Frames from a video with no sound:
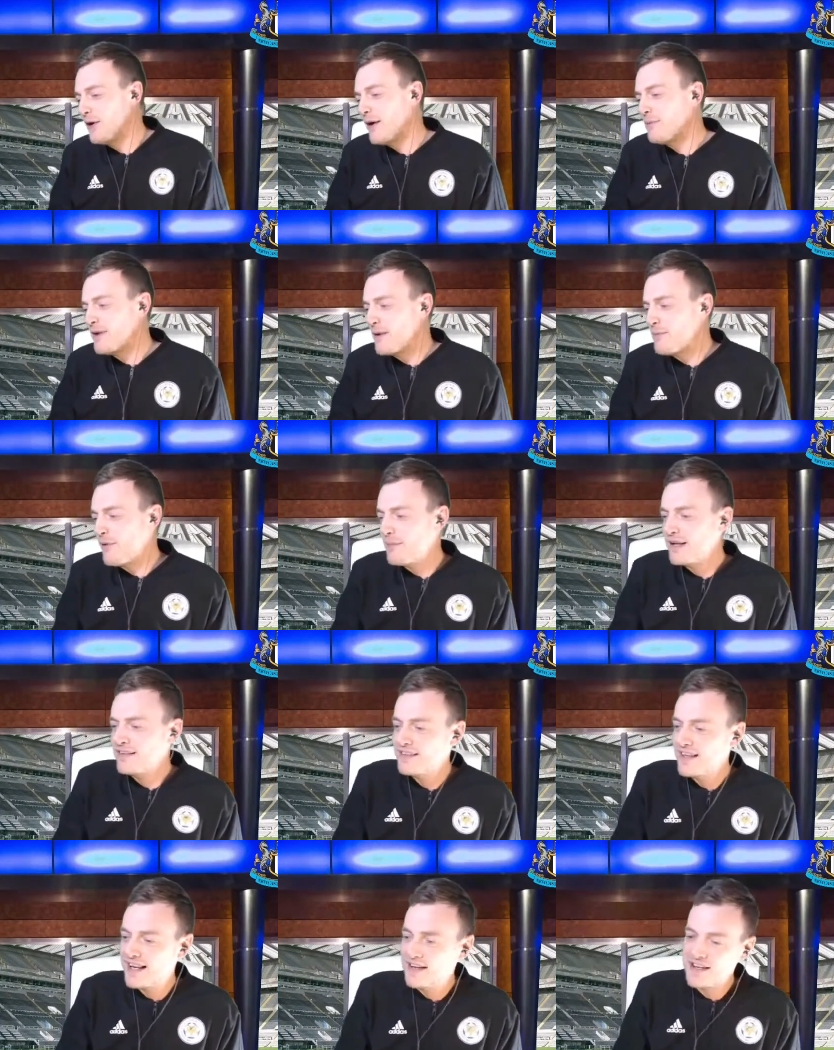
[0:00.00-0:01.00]
you probably
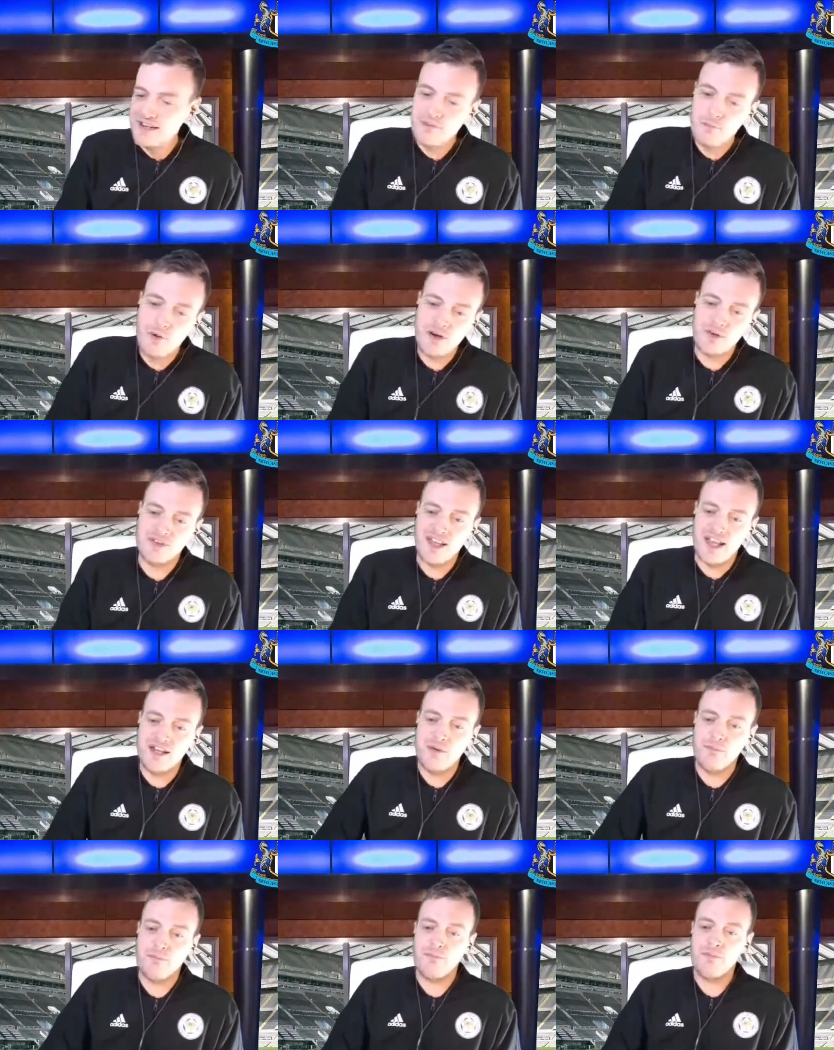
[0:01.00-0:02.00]
say what you said.
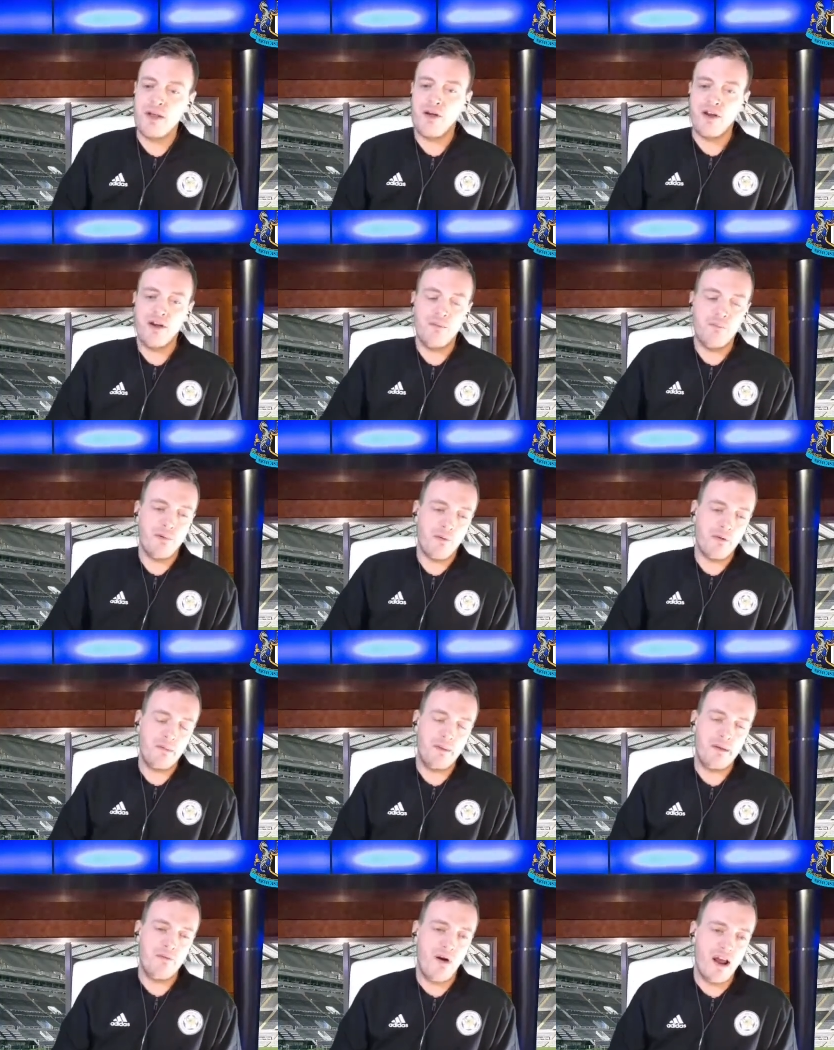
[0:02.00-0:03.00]
You're going to probably
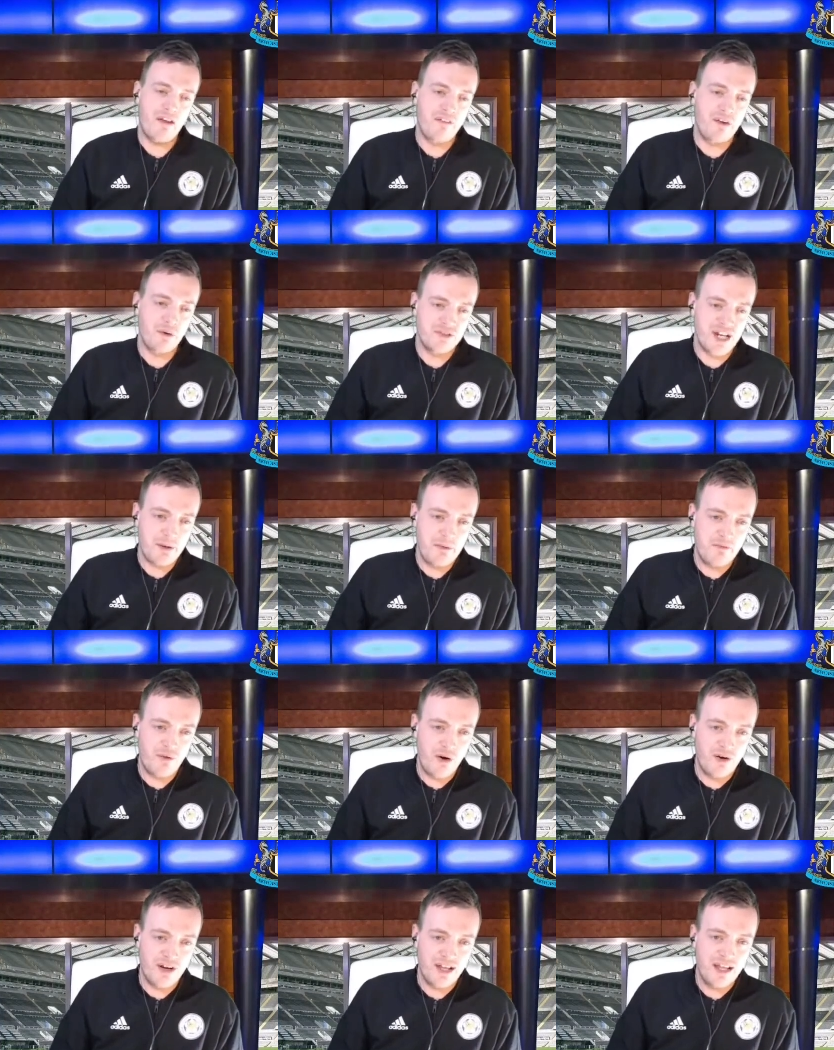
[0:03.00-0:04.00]
be right. If it was Jamie
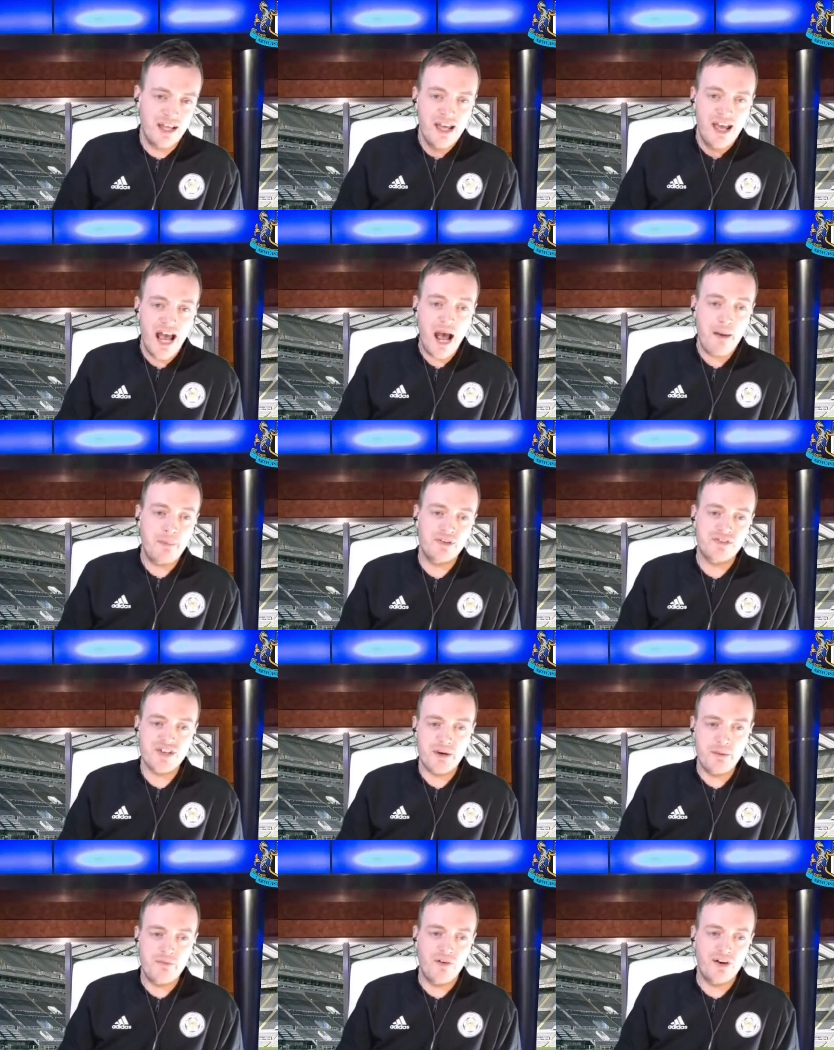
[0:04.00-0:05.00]
Vardy, happened to
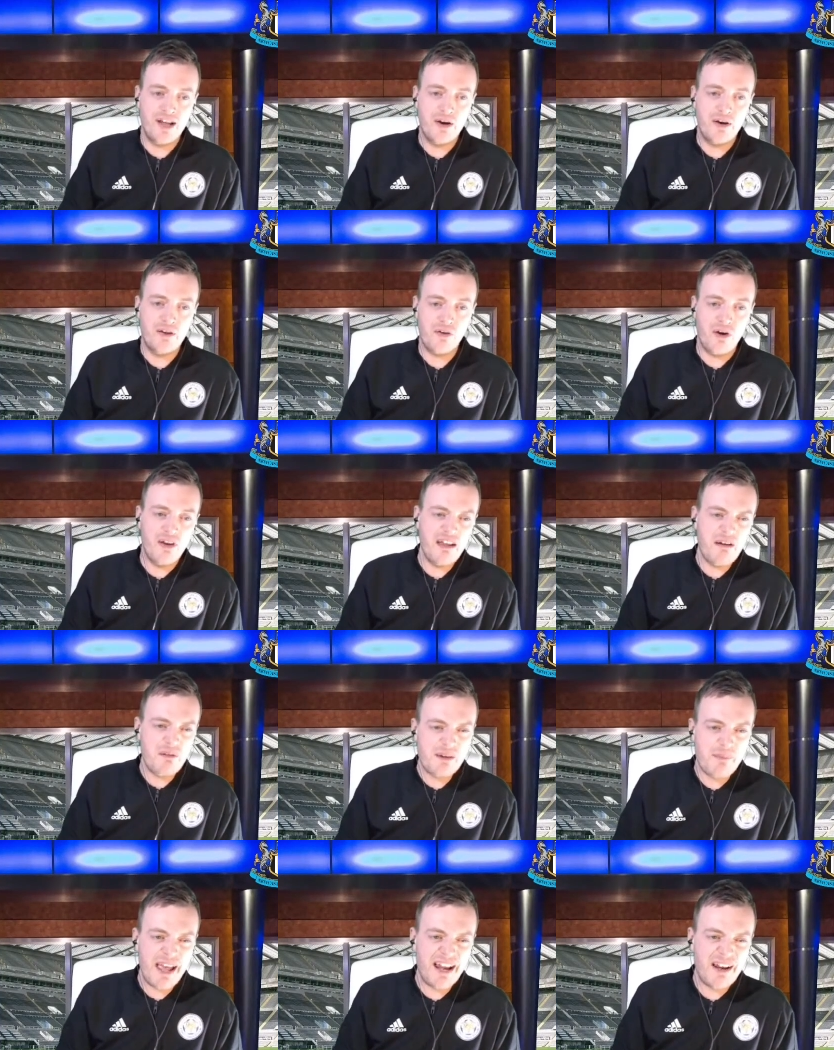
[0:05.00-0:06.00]
Jamie Vardy, I would have gone, it
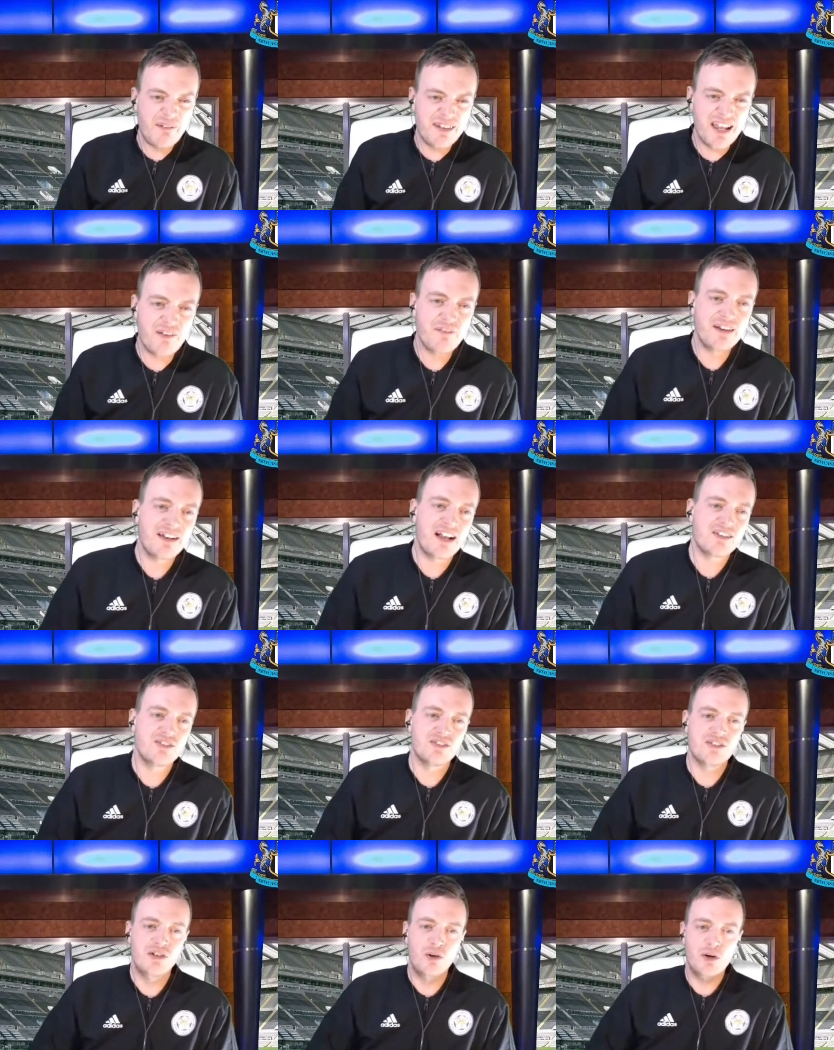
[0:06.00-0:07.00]
was a penalty. I think that's
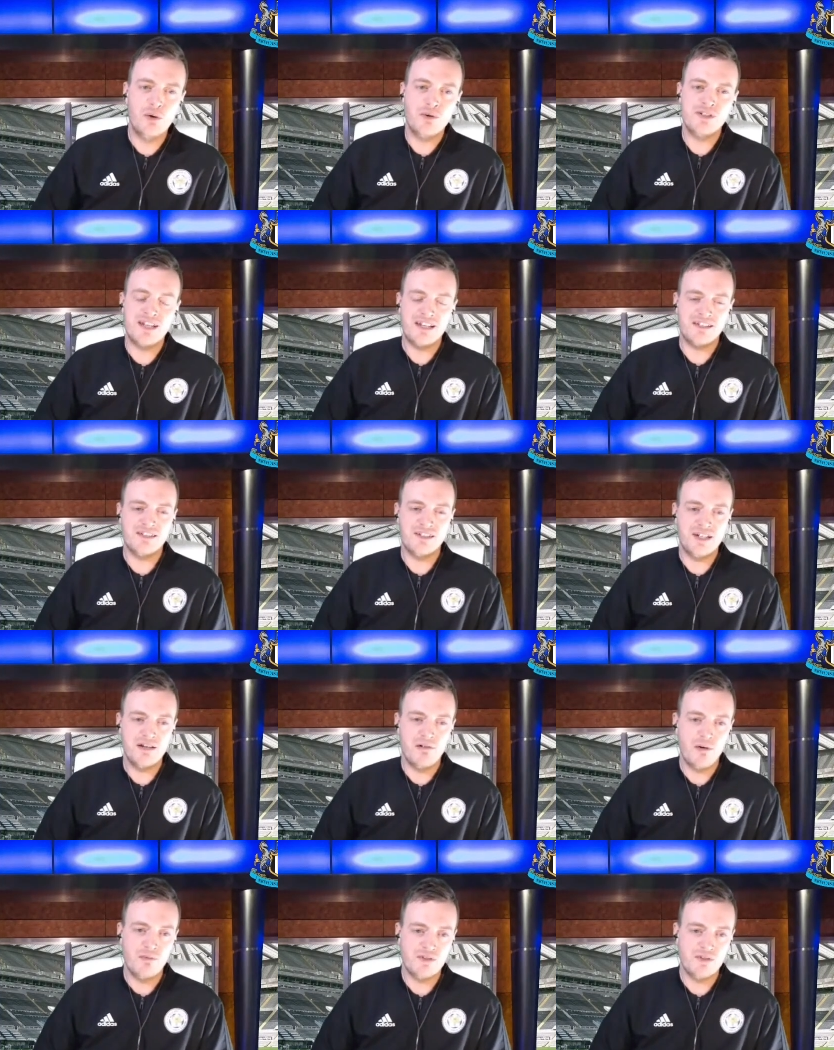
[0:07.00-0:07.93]
just loyalty to your own